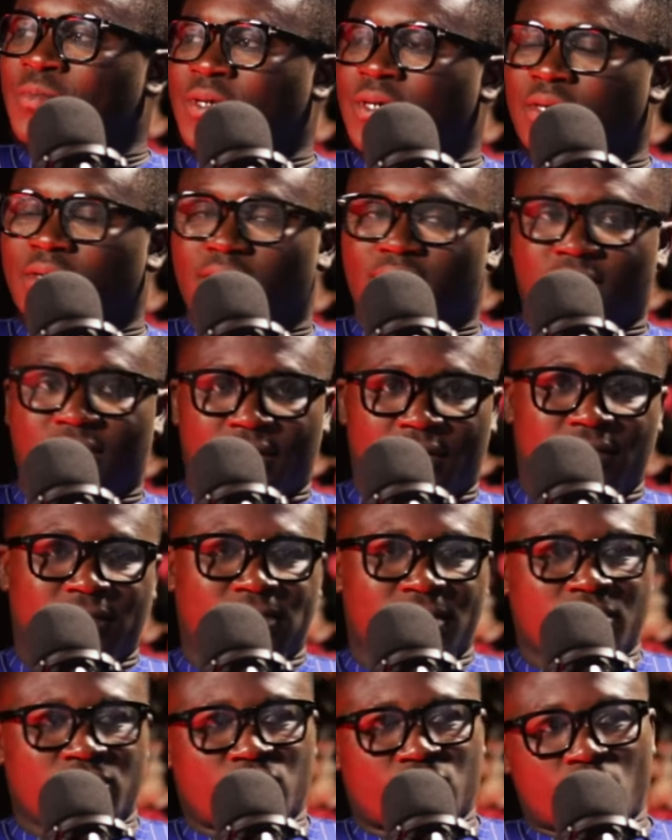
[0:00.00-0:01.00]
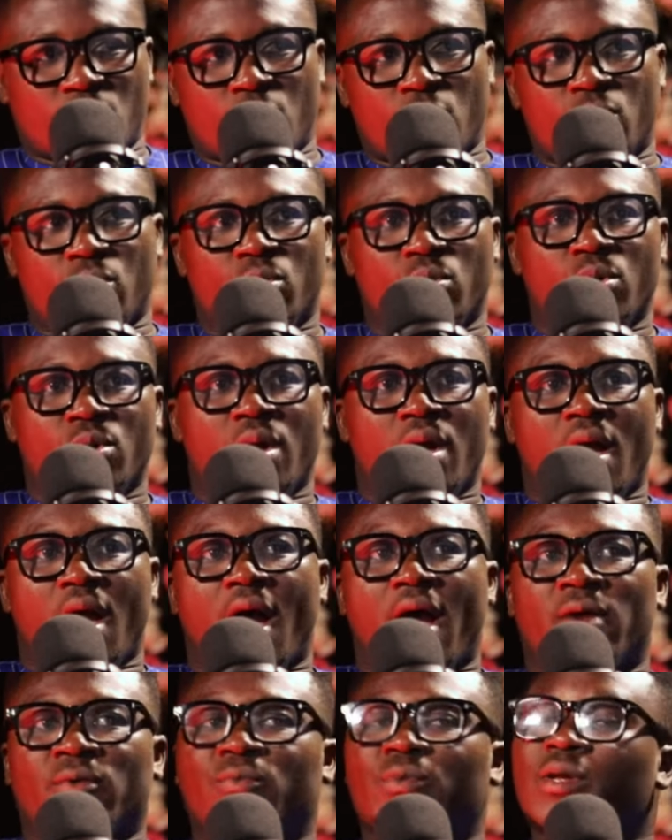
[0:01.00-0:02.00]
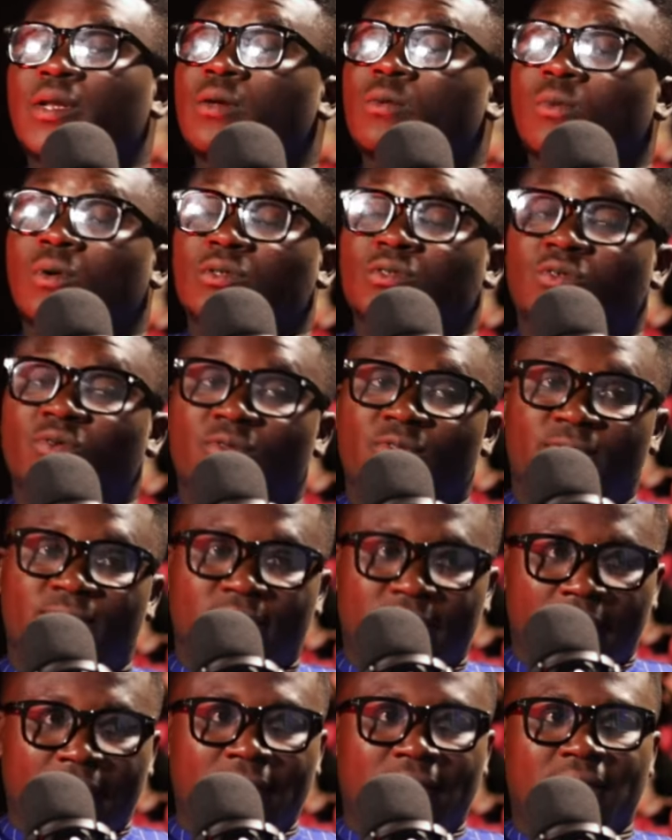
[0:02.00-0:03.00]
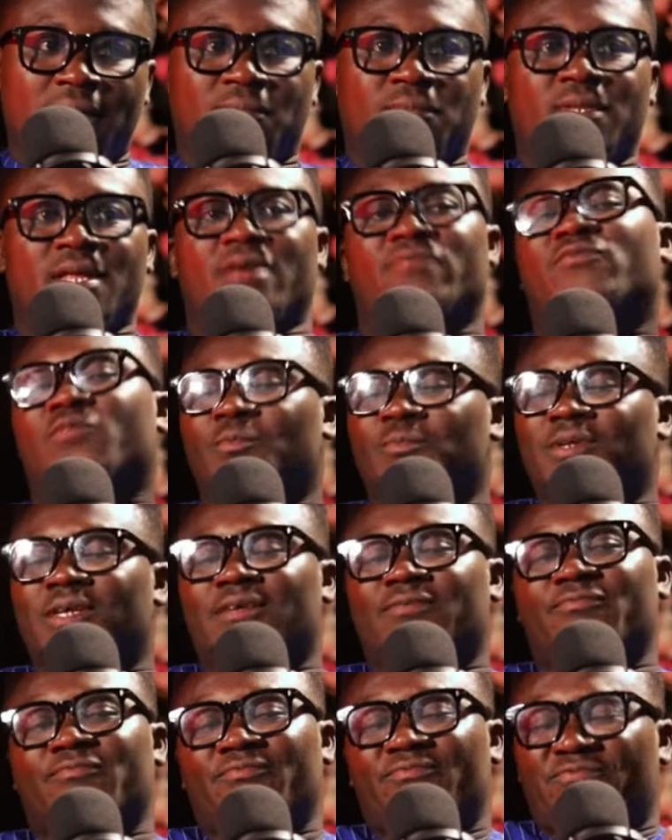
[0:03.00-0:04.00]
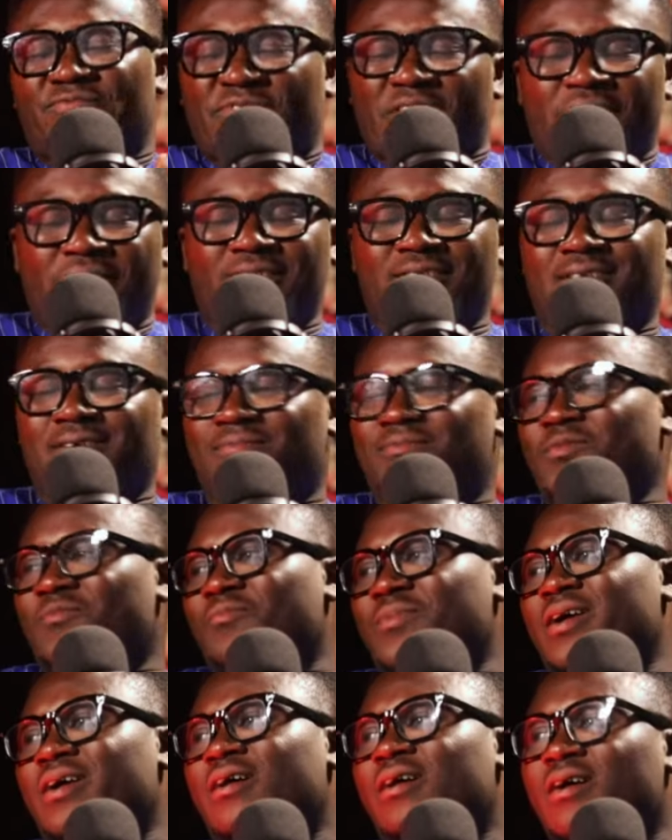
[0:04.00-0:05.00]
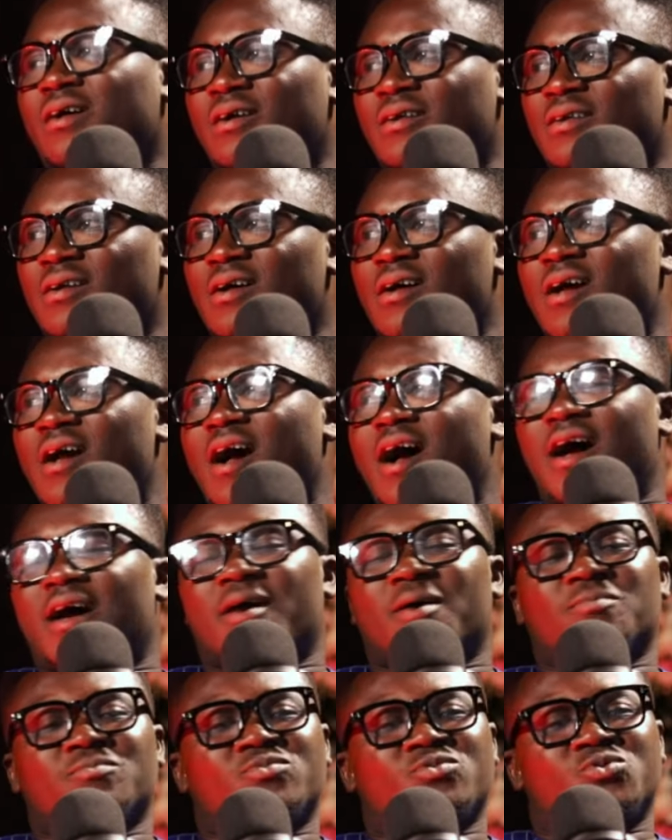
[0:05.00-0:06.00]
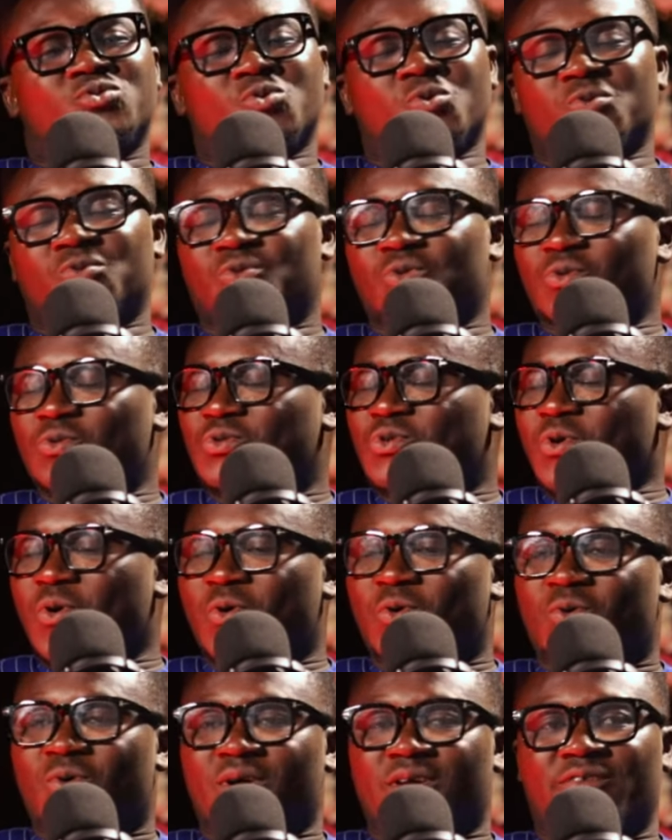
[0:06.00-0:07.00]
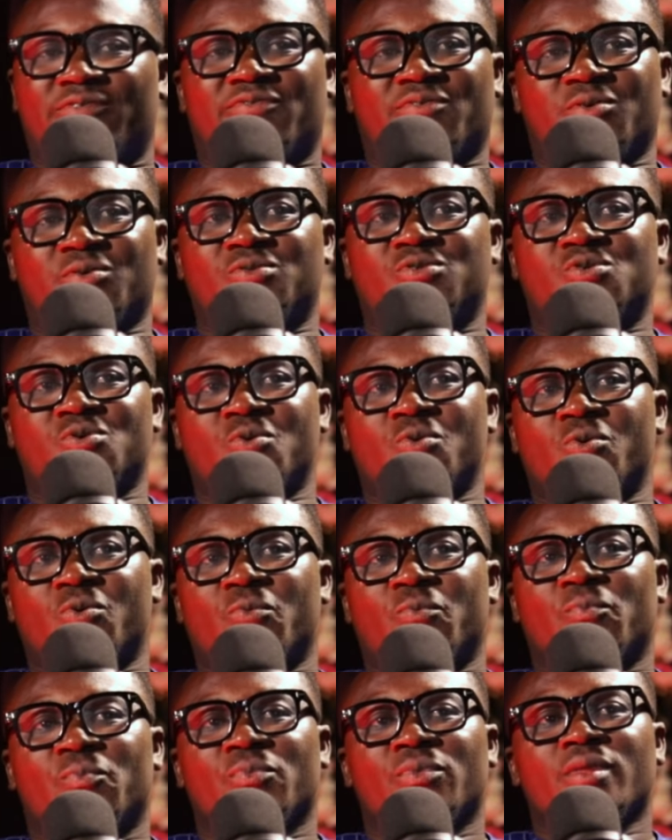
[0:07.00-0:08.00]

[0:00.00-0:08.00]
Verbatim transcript: me. Yes, please. So I really want to thank him, that from the very depth of my heart. I am so, so, so grateful to